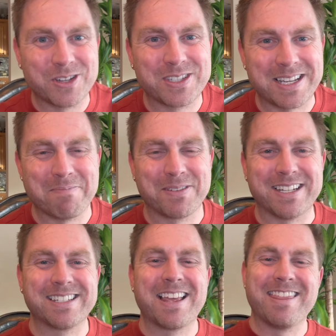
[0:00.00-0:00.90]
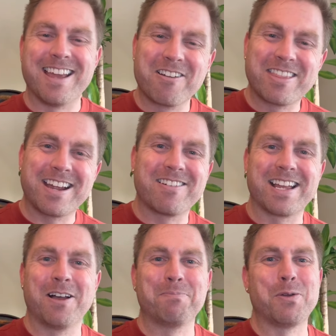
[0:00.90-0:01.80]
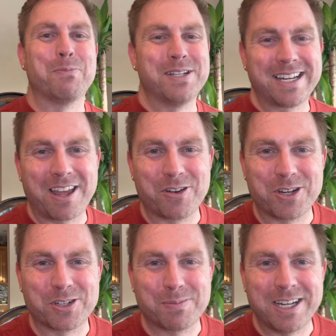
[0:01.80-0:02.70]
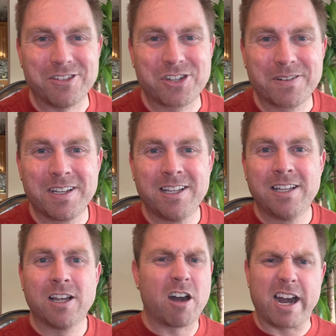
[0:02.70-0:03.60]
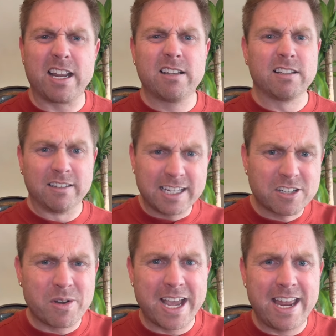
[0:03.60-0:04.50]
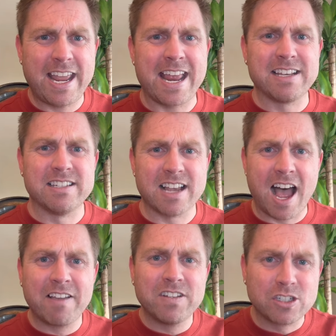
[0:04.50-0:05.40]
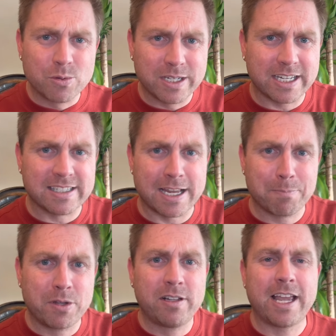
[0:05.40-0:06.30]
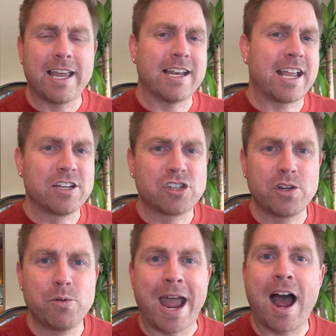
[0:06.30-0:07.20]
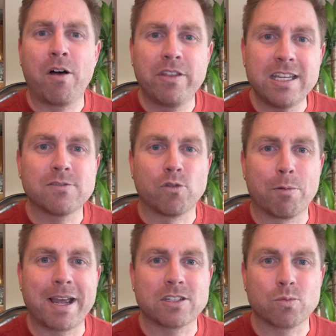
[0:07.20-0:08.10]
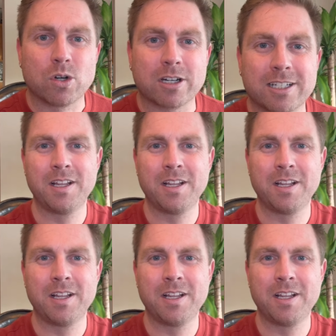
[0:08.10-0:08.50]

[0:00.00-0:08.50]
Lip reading: those templates. They're there to help you put together your speech. All right, let's go ahead and dive into an example, and I can show you how these formats work.